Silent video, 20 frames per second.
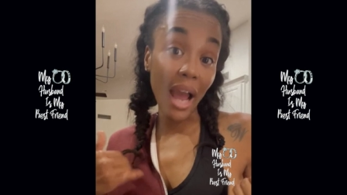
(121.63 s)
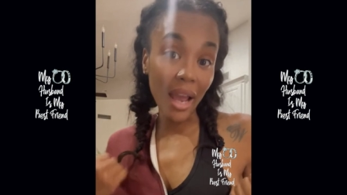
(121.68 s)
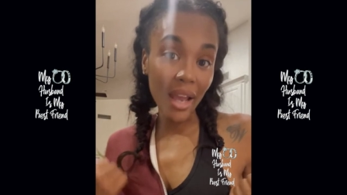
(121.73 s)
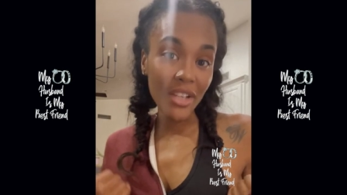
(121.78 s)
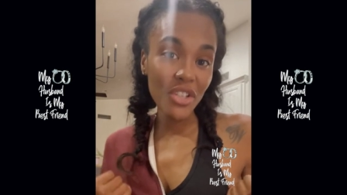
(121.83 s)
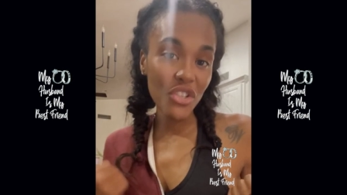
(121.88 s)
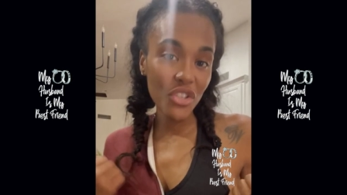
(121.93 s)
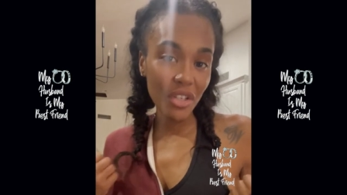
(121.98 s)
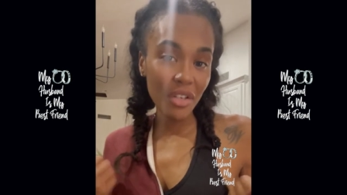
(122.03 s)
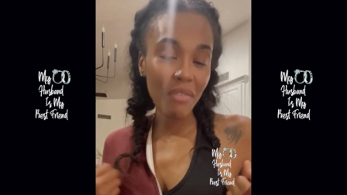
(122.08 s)
that
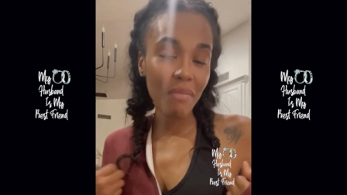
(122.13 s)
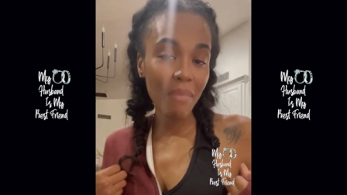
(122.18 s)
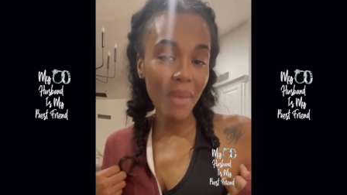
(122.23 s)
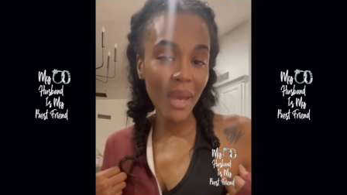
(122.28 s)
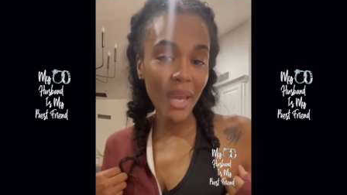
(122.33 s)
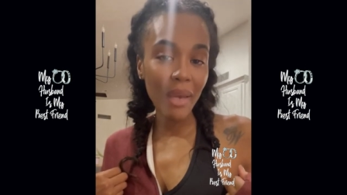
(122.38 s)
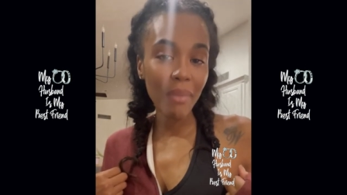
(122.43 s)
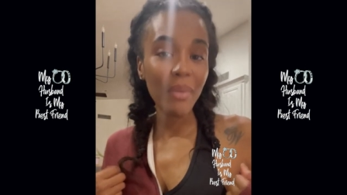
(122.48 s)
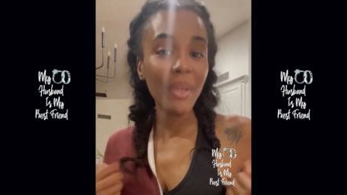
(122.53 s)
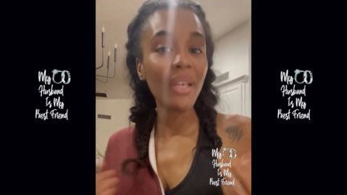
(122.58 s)
I should have
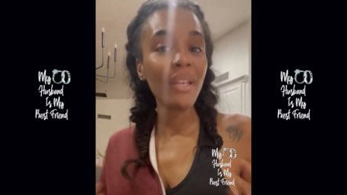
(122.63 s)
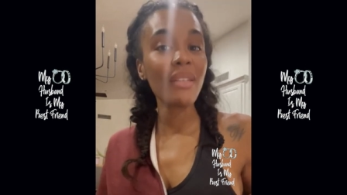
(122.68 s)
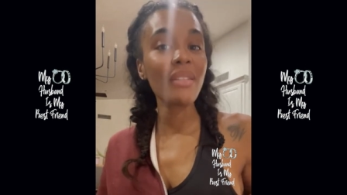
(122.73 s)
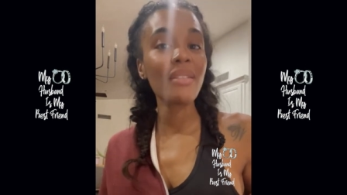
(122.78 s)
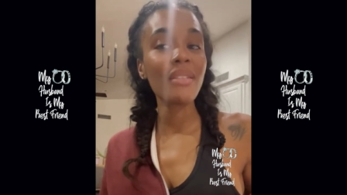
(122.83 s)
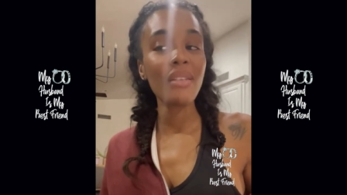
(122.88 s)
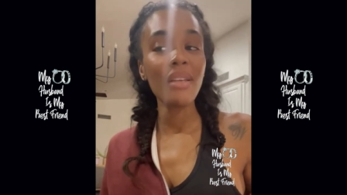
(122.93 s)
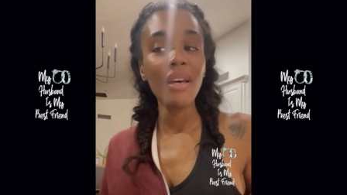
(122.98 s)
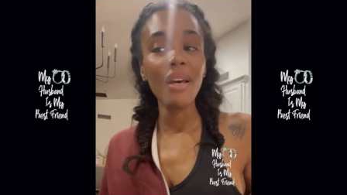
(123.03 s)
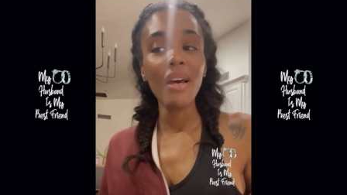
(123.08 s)
made,
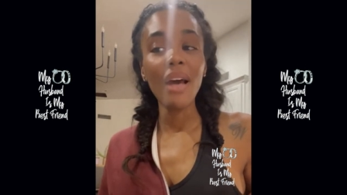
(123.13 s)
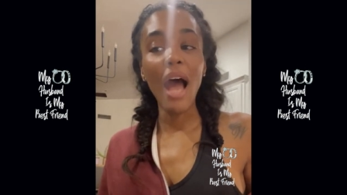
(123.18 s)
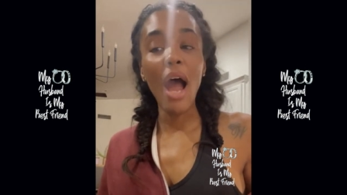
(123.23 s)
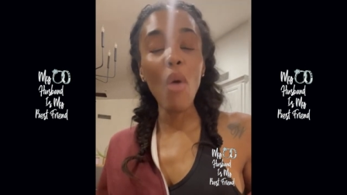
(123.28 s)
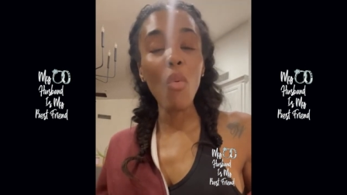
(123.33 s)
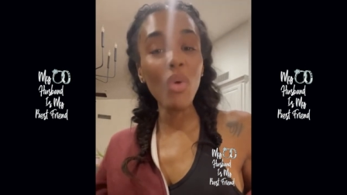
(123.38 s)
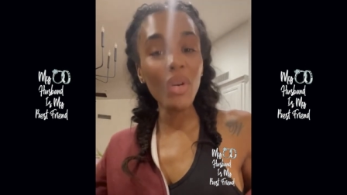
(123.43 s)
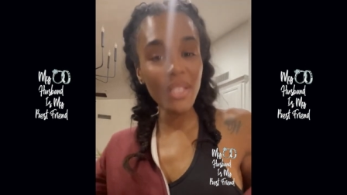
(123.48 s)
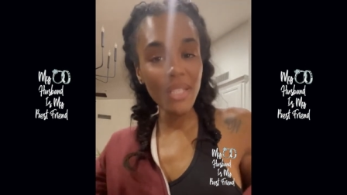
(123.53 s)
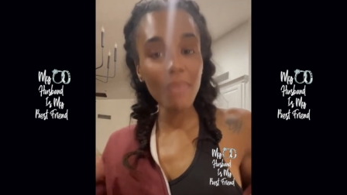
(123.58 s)
because
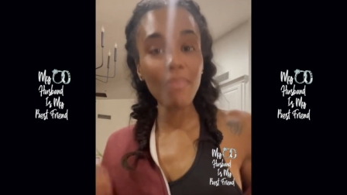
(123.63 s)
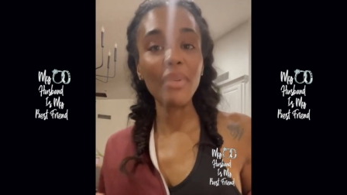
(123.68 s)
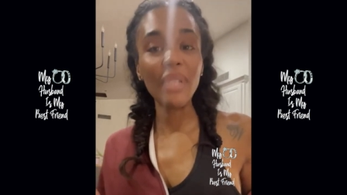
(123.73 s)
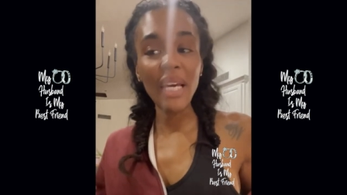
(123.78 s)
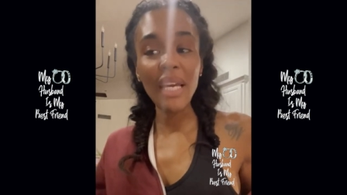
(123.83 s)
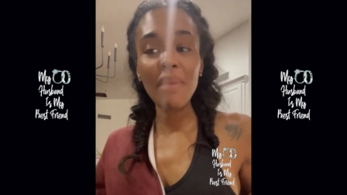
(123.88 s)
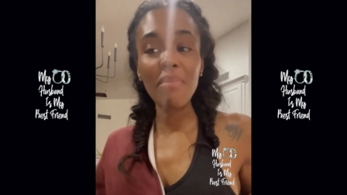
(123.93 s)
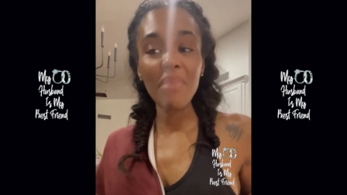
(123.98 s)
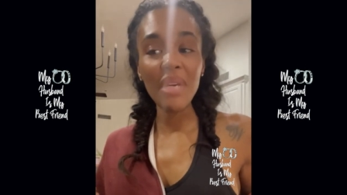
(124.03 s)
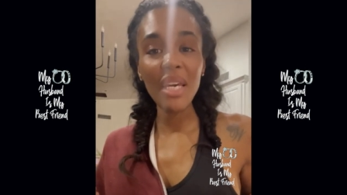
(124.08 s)
I wanted to
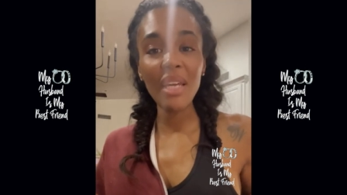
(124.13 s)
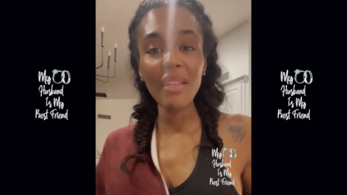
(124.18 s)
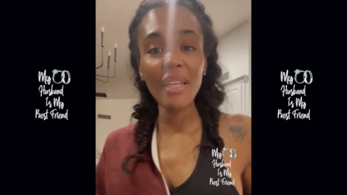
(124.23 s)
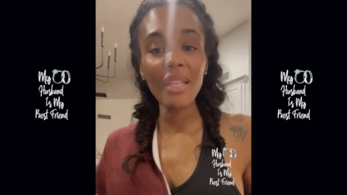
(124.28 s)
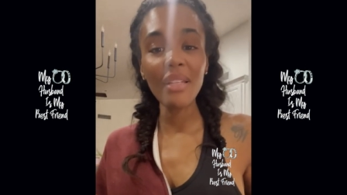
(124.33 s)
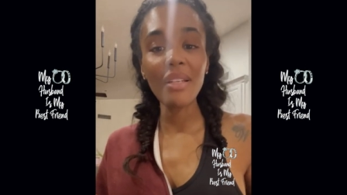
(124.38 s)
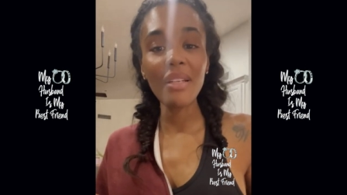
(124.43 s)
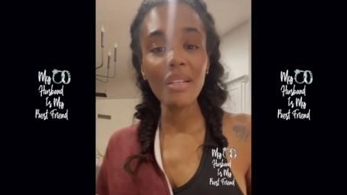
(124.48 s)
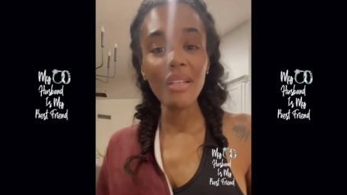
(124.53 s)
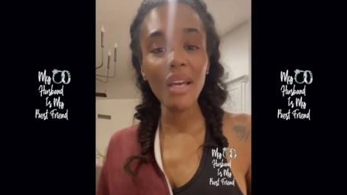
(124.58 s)
blame me at
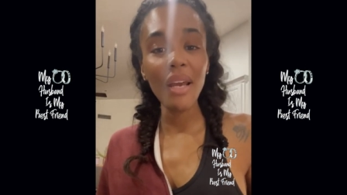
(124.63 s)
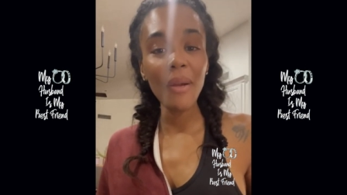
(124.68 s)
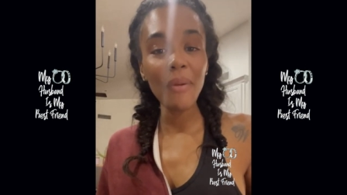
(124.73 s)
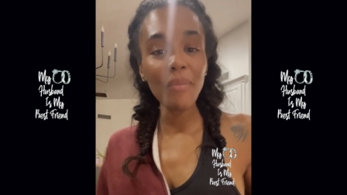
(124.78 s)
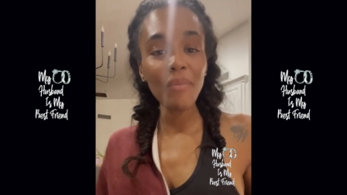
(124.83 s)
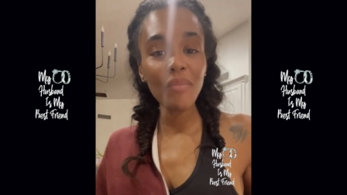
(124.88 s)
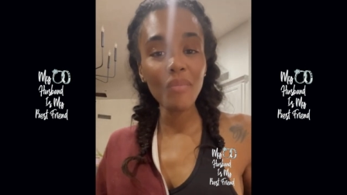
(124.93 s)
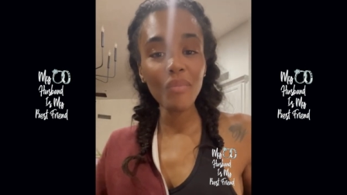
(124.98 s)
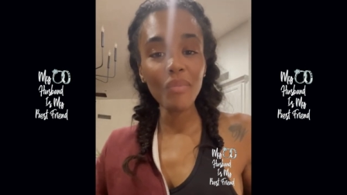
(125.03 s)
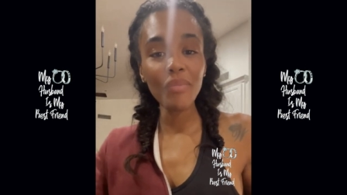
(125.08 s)
the end of the
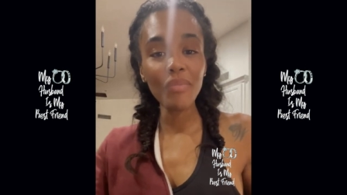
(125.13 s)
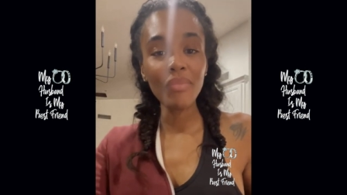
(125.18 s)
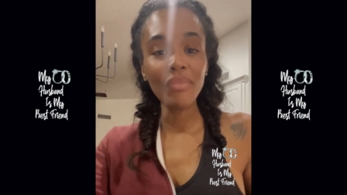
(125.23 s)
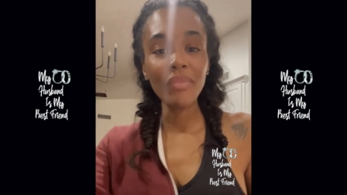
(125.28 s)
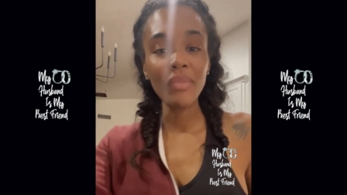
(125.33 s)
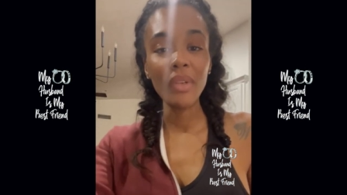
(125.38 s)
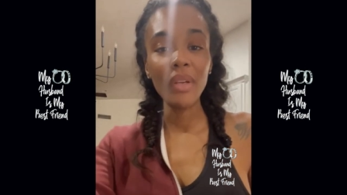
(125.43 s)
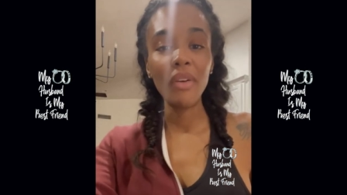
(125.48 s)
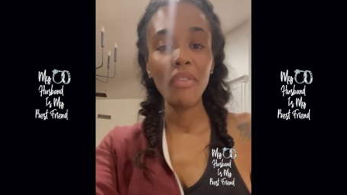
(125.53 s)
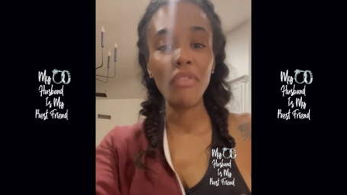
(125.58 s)
day
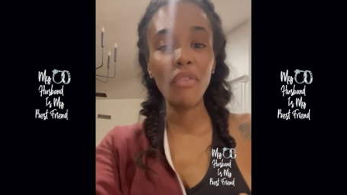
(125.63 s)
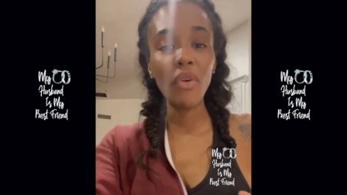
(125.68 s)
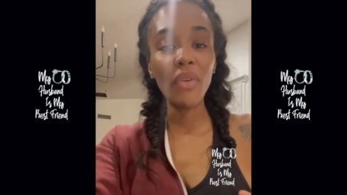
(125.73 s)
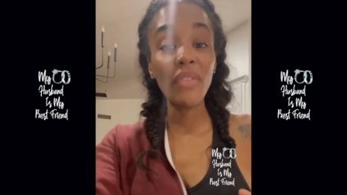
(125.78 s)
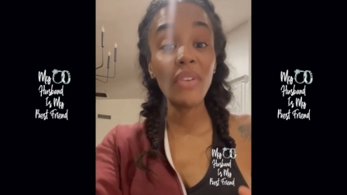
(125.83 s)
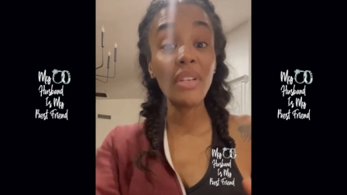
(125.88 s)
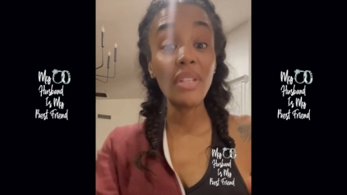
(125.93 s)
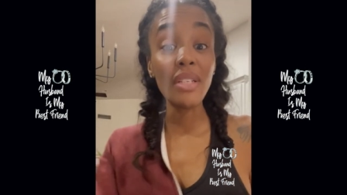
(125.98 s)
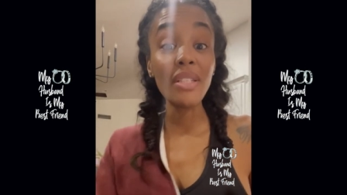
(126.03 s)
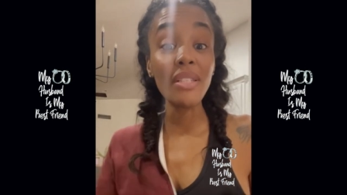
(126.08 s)

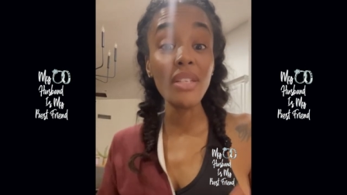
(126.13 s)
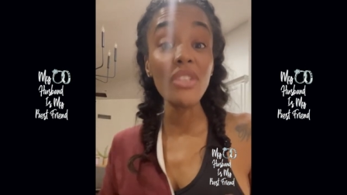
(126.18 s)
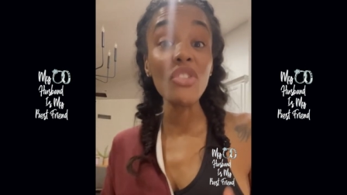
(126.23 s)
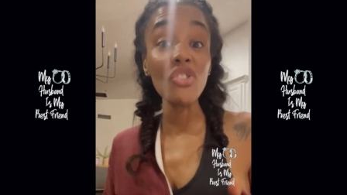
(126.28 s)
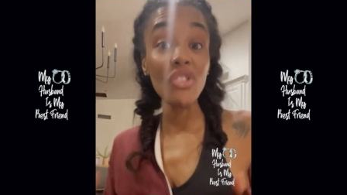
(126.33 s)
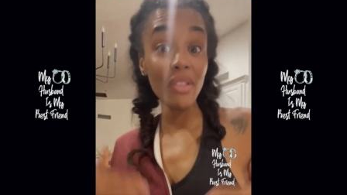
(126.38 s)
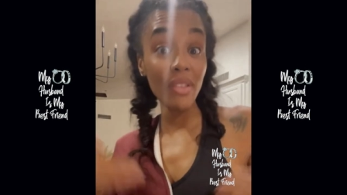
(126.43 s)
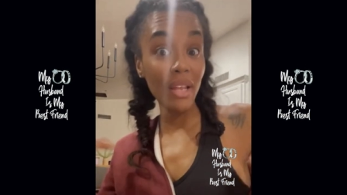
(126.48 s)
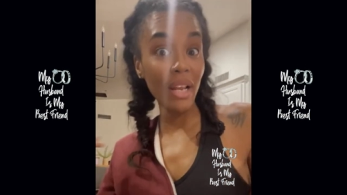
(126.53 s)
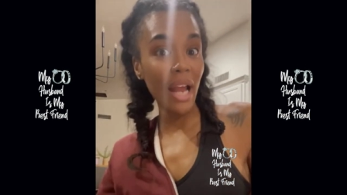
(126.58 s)
for the
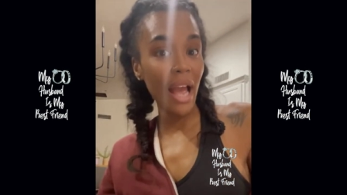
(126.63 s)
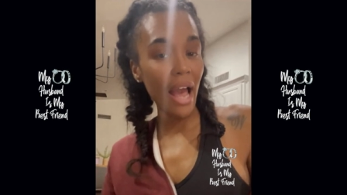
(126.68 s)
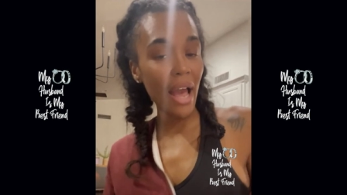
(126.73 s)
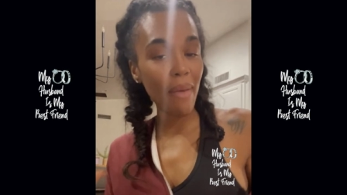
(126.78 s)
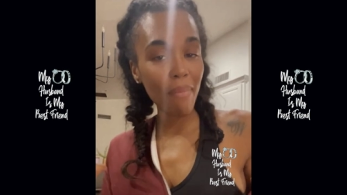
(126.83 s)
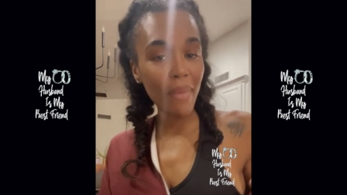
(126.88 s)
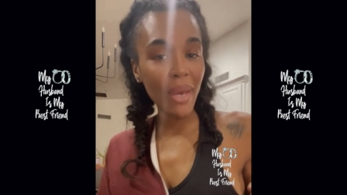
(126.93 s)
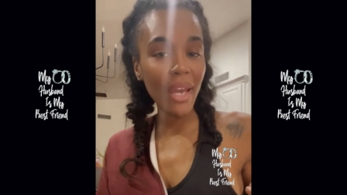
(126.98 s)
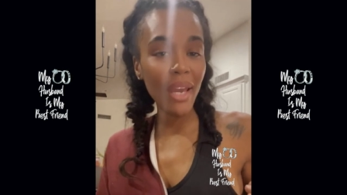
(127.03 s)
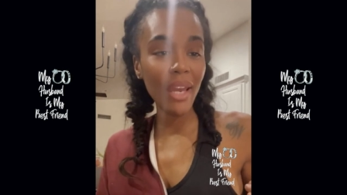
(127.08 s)
decision that
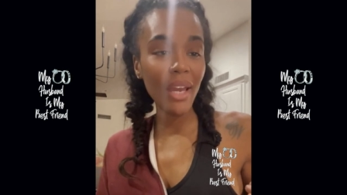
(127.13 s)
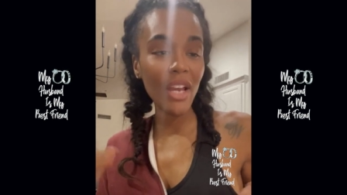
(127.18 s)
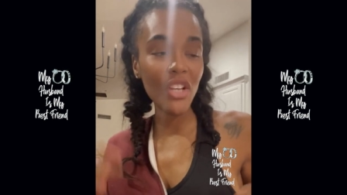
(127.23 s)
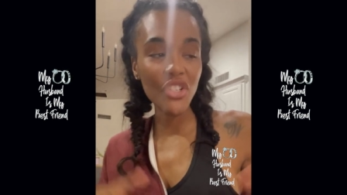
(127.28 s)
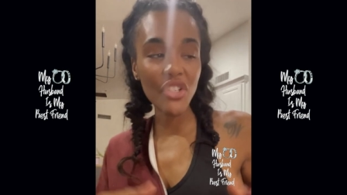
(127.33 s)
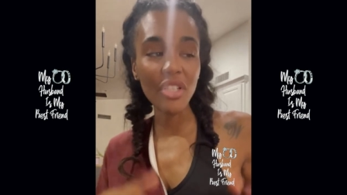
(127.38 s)
I made.